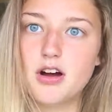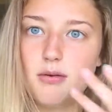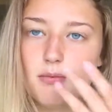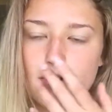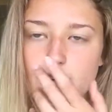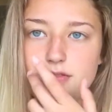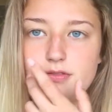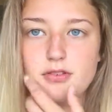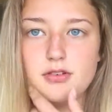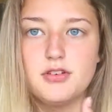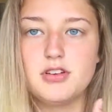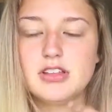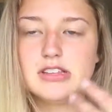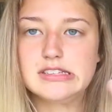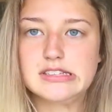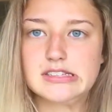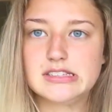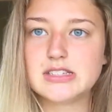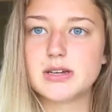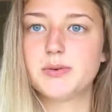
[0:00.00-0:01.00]
all my food,
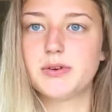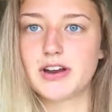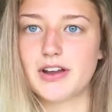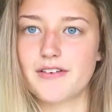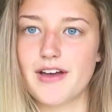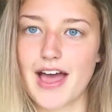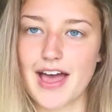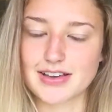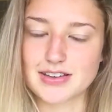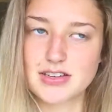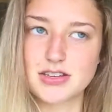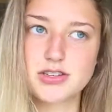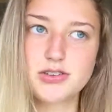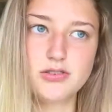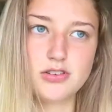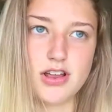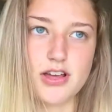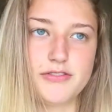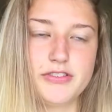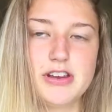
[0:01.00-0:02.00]
and since I wouldn't have access
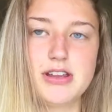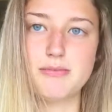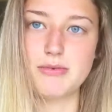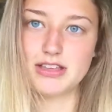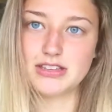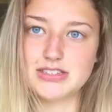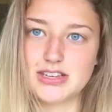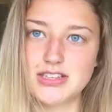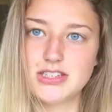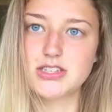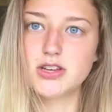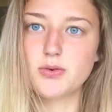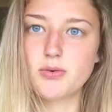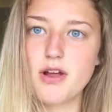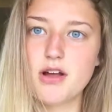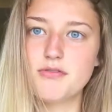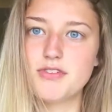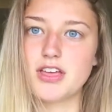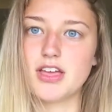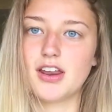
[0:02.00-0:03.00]
to an oven, it made sense to go
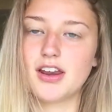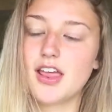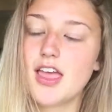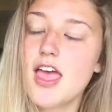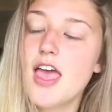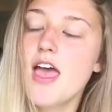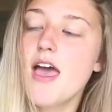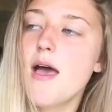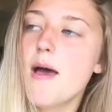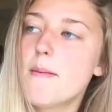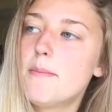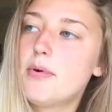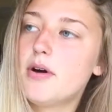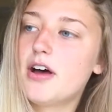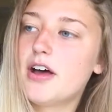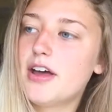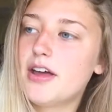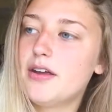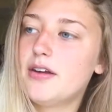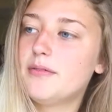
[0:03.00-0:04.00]
raw vegan.
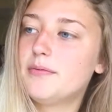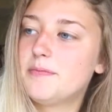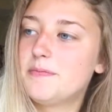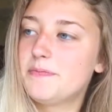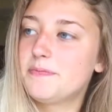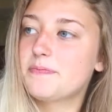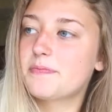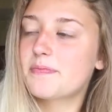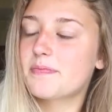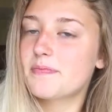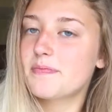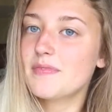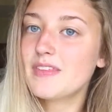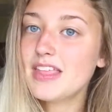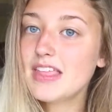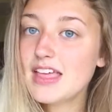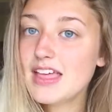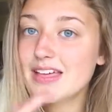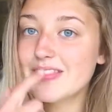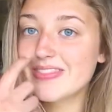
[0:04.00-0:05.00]
But
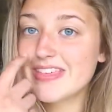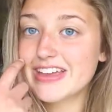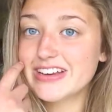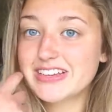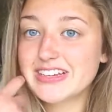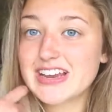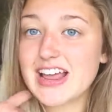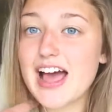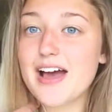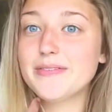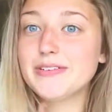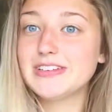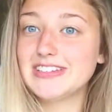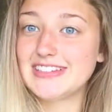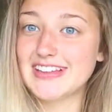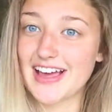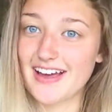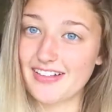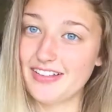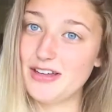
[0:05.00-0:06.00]
they did have a
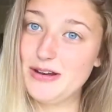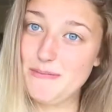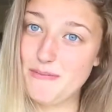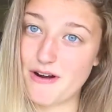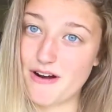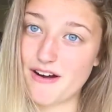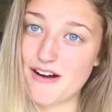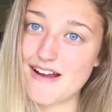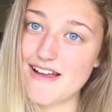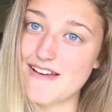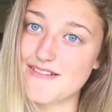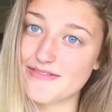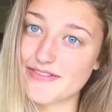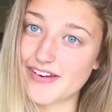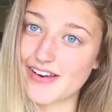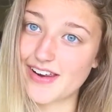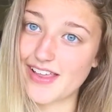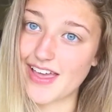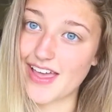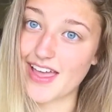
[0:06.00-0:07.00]
salad bar
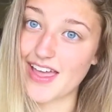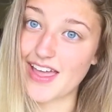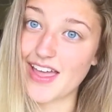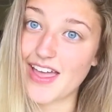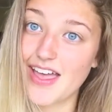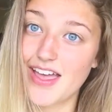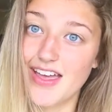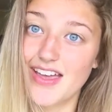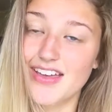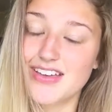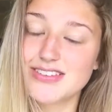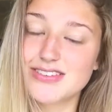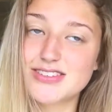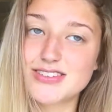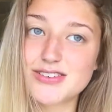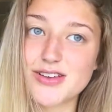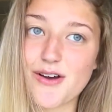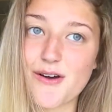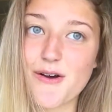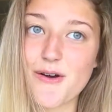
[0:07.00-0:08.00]
every day,
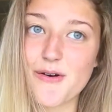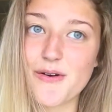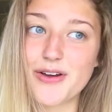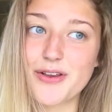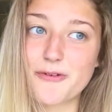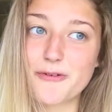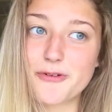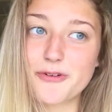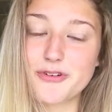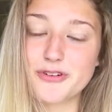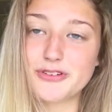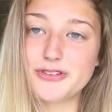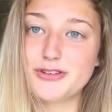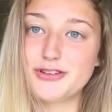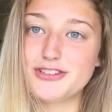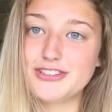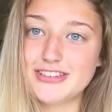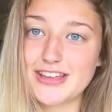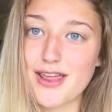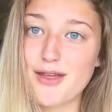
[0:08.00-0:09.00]
so in order
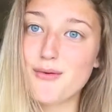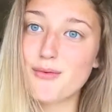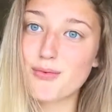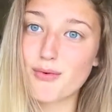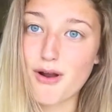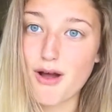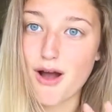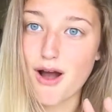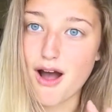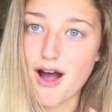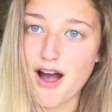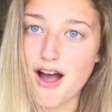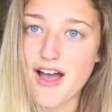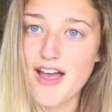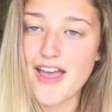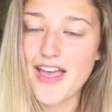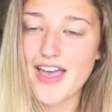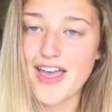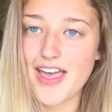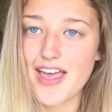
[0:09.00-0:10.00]
to stay raw
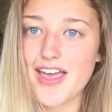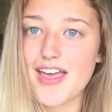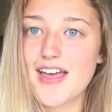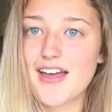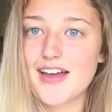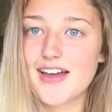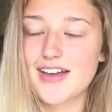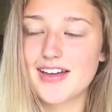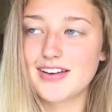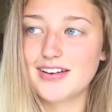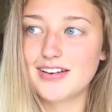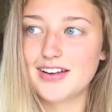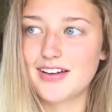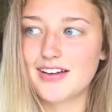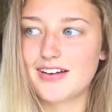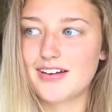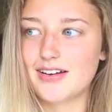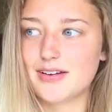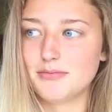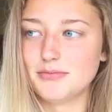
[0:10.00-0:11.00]
and
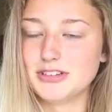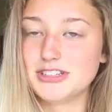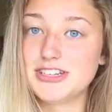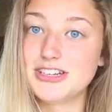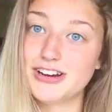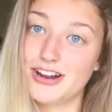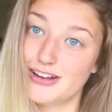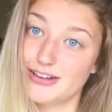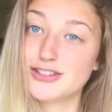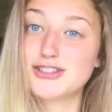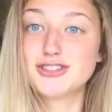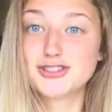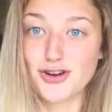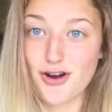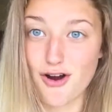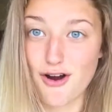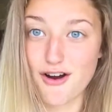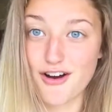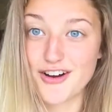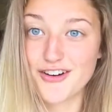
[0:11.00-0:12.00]
to not
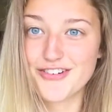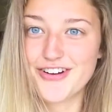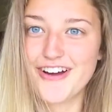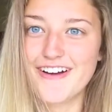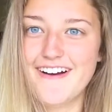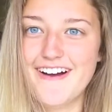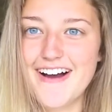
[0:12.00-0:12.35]
starve,